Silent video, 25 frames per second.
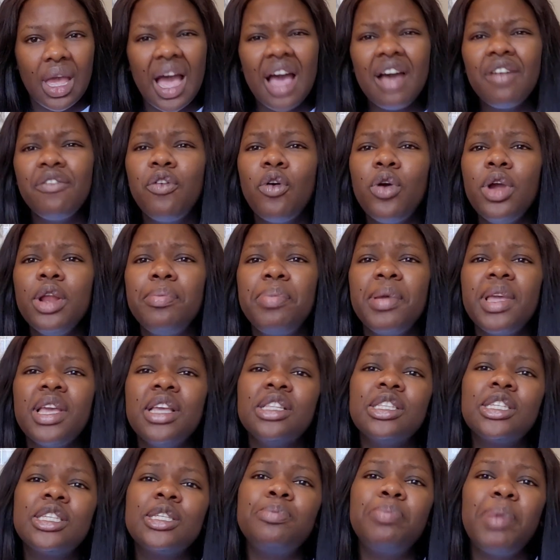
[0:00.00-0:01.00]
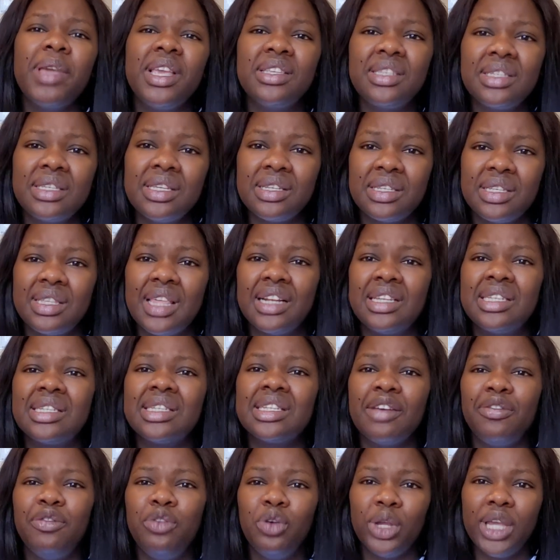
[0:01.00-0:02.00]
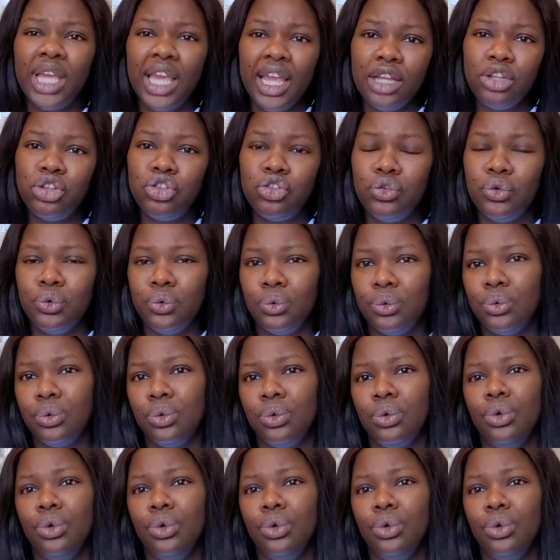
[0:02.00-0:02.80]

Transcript: avoid being in spaces that suffocate you